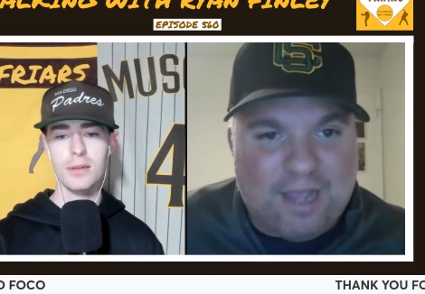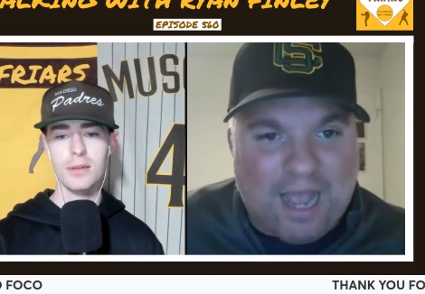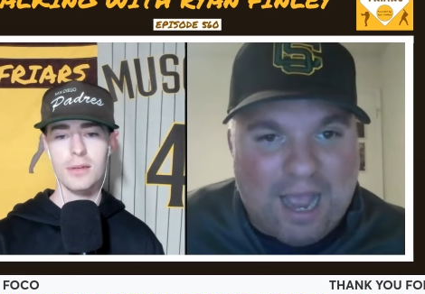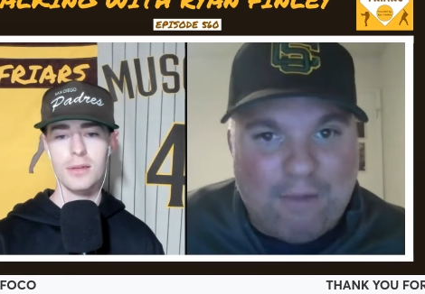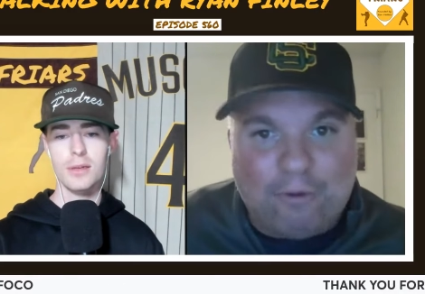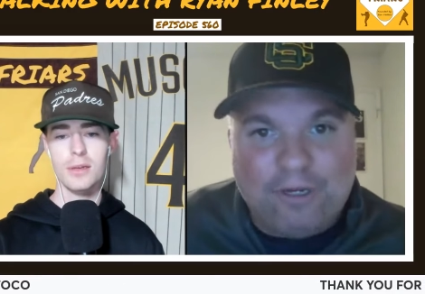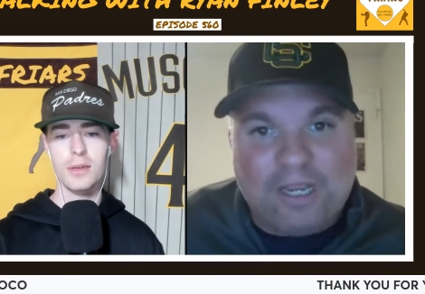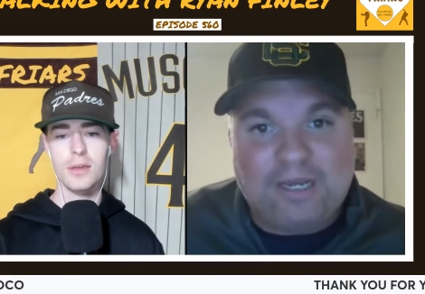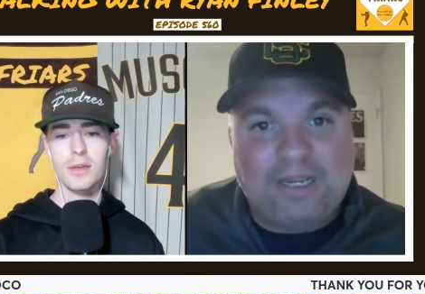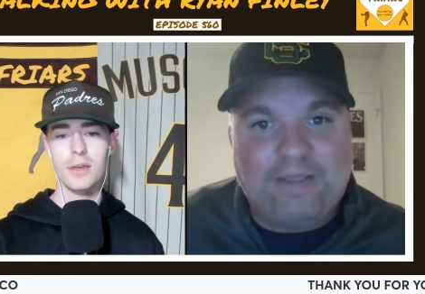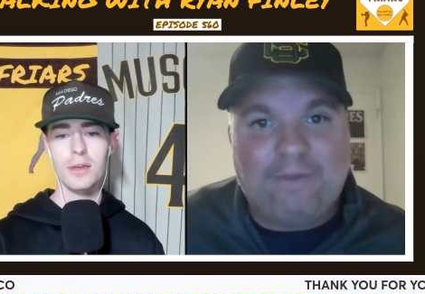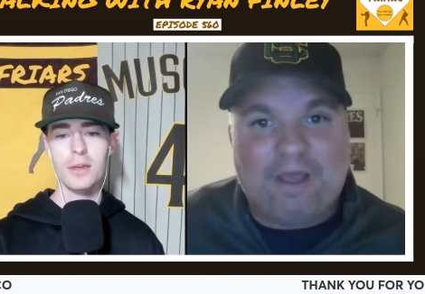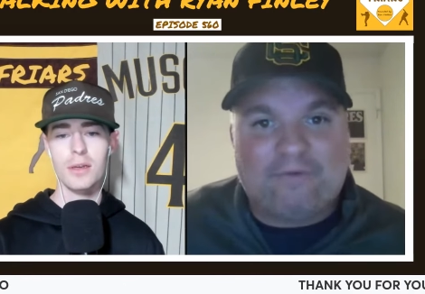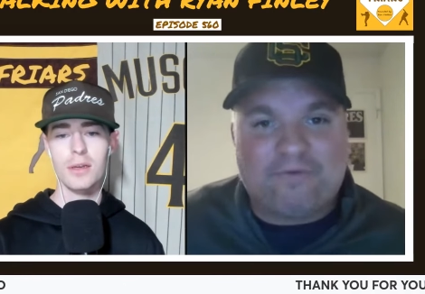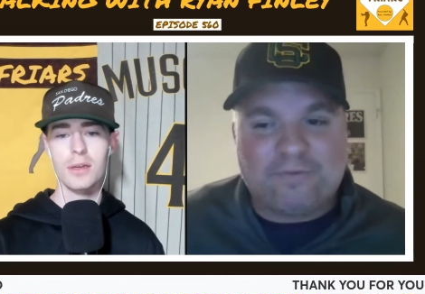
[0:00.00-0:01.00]
Speaker 1: I will get an
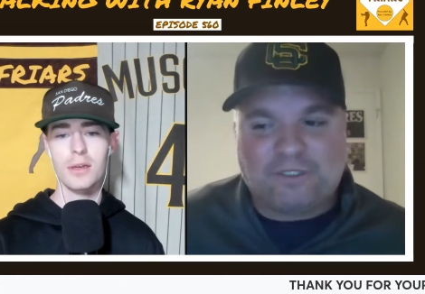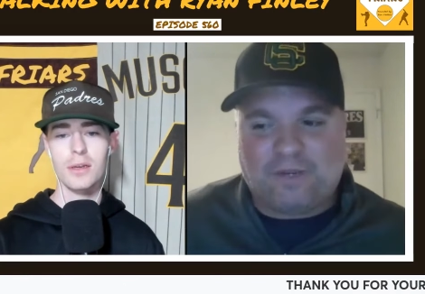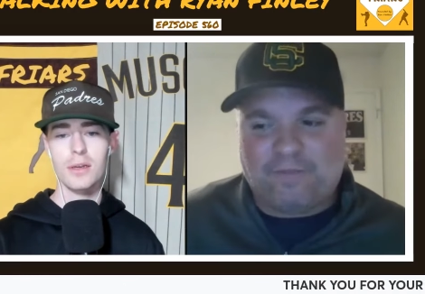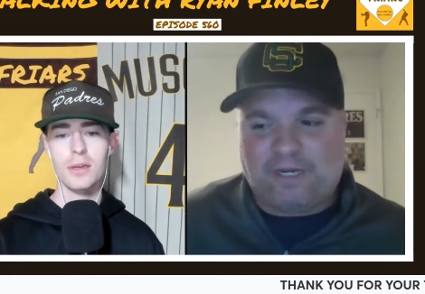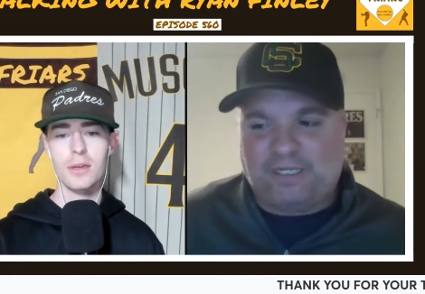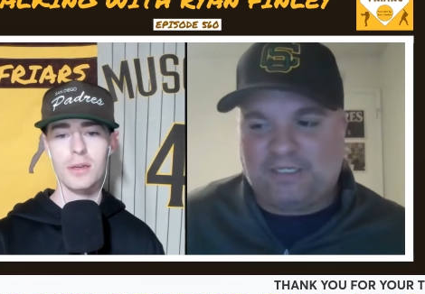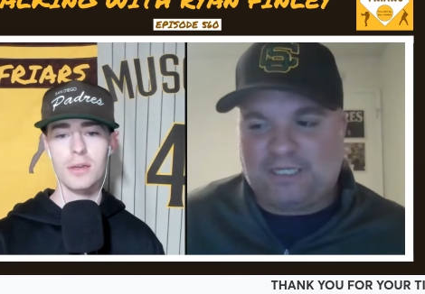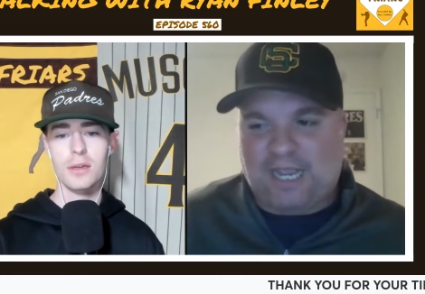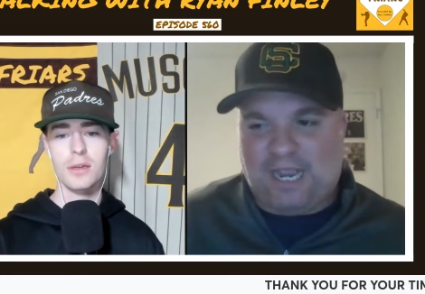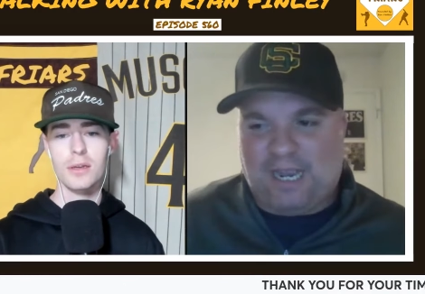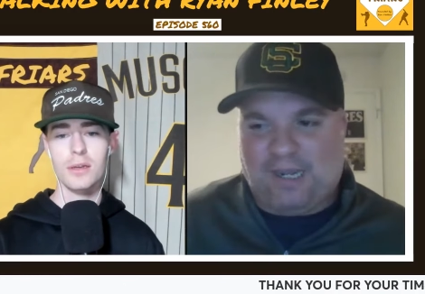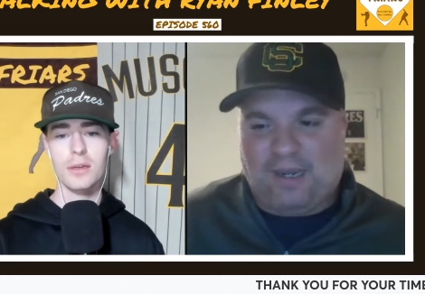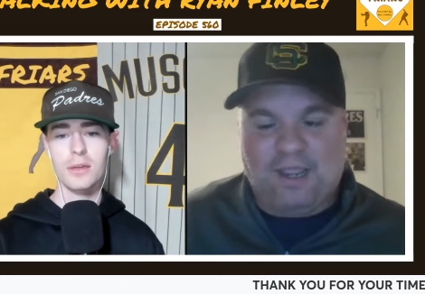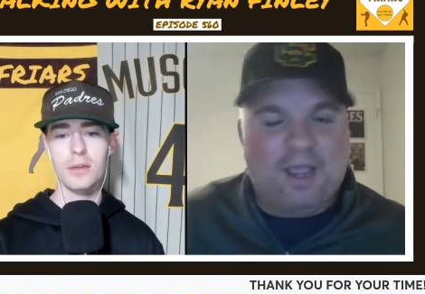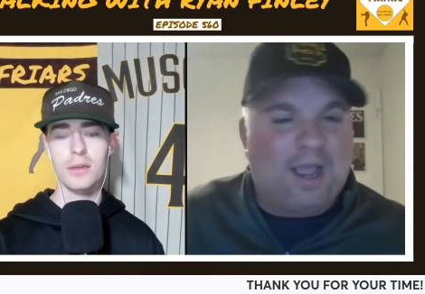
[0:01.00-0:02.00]
email from somebody
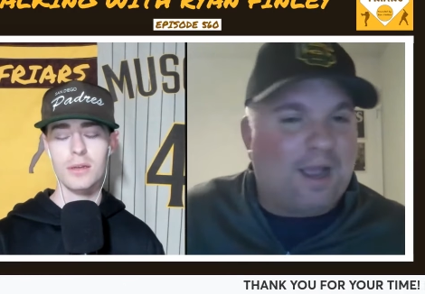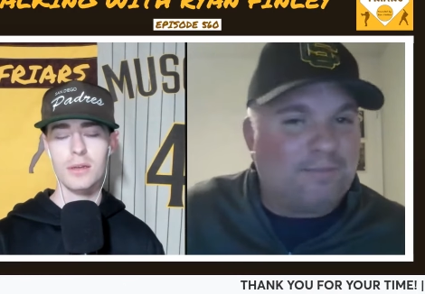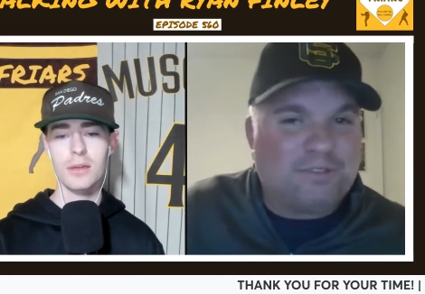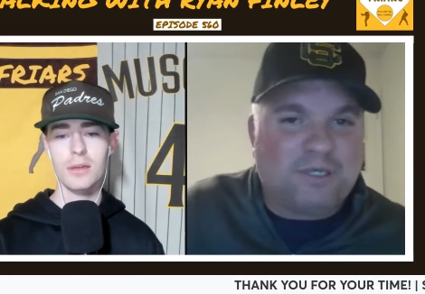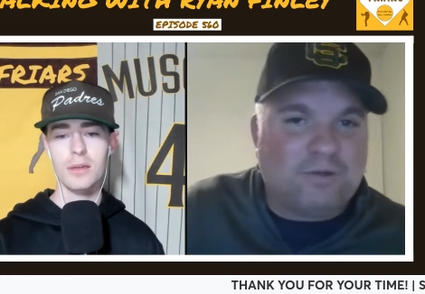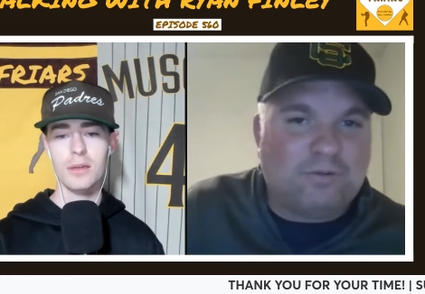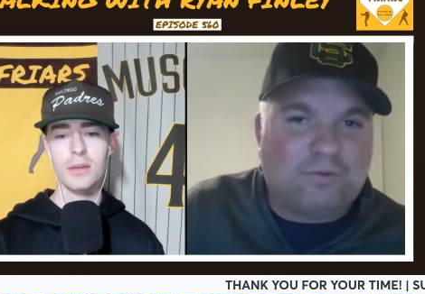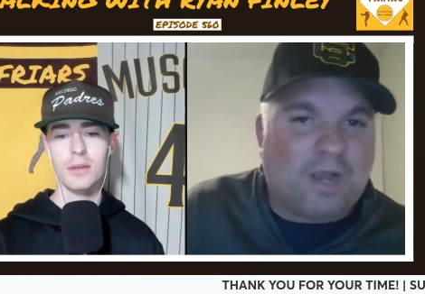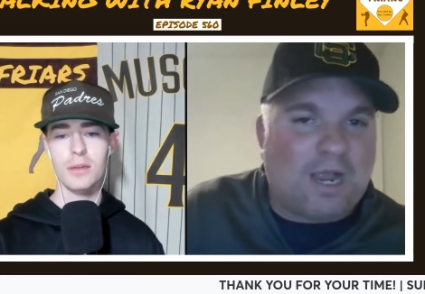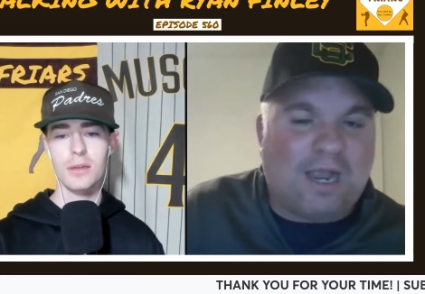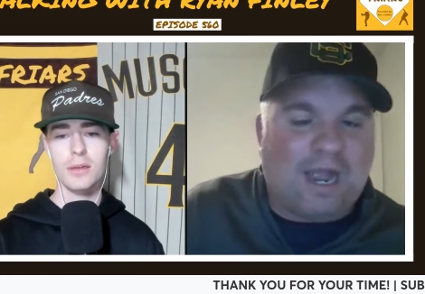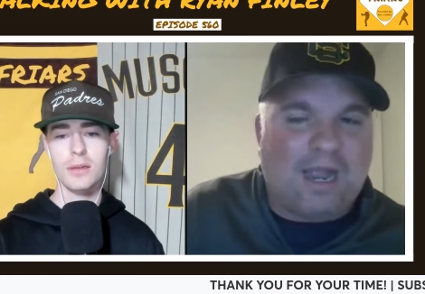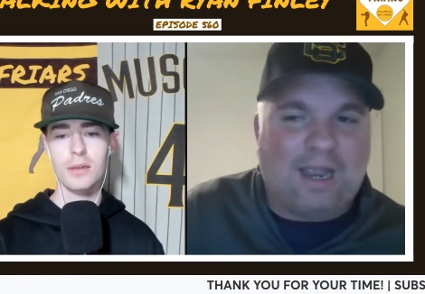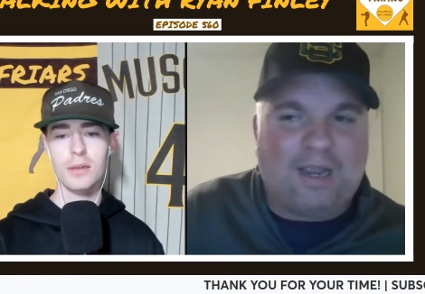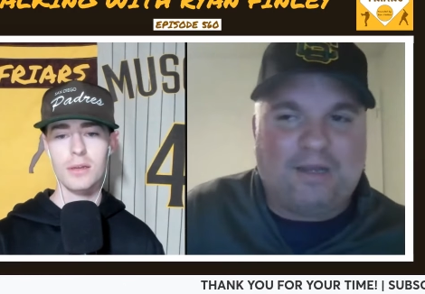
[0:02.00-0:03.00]
saying, "I'm so I,
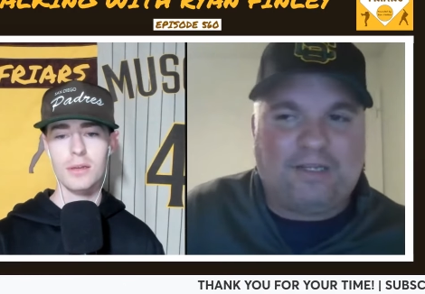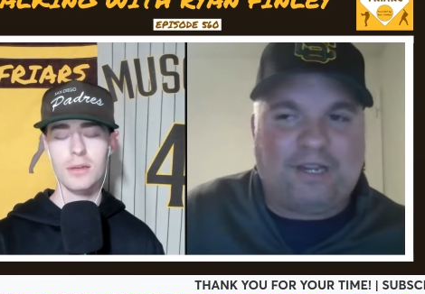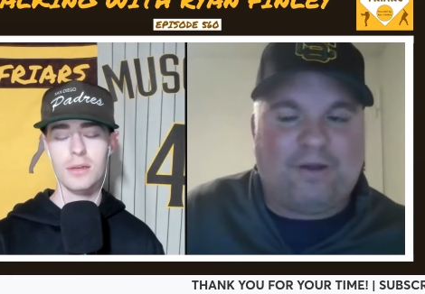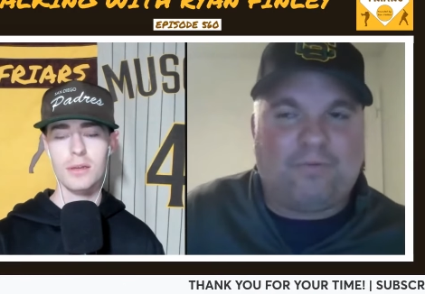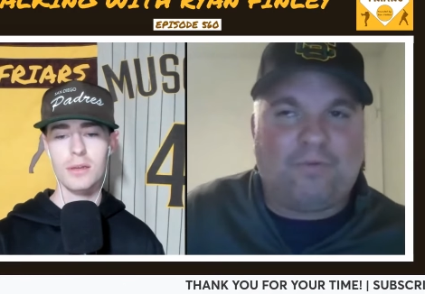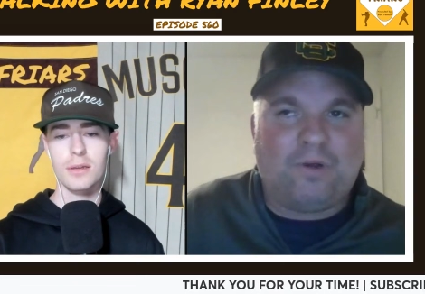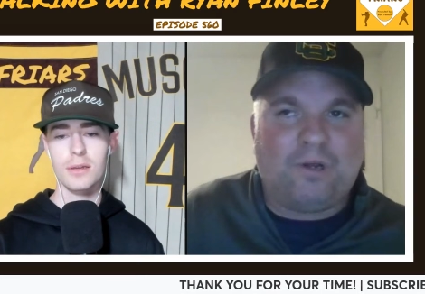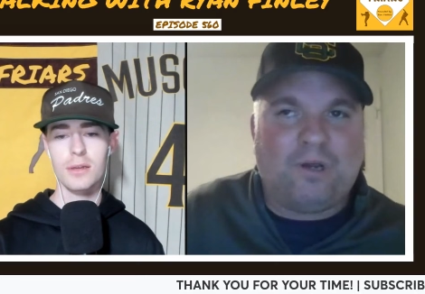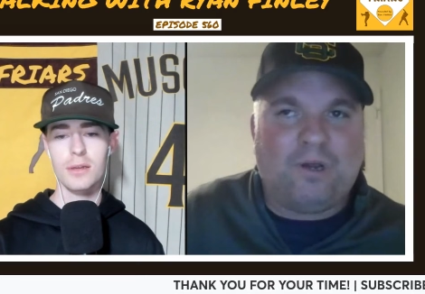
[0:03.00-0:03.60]
I uh, you know,